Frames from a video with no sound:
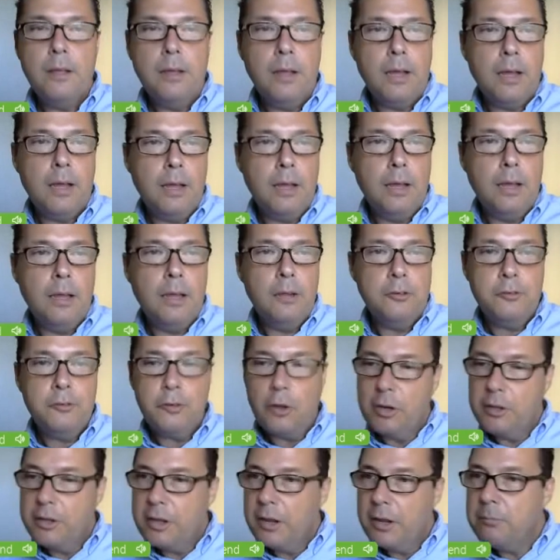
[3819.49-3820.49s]

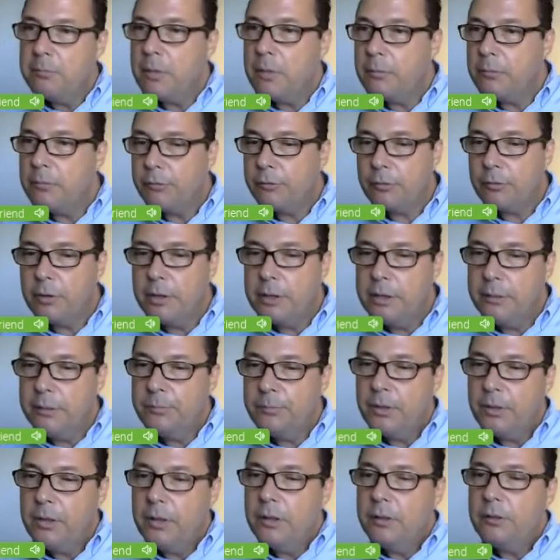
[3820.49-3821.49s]
Dollar yen
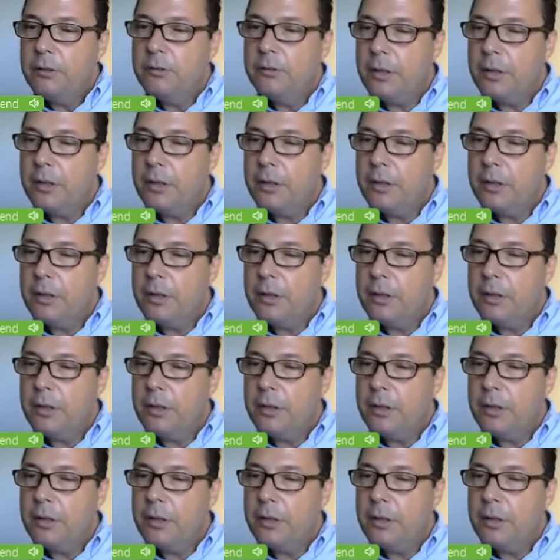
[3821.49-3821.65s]
monthly.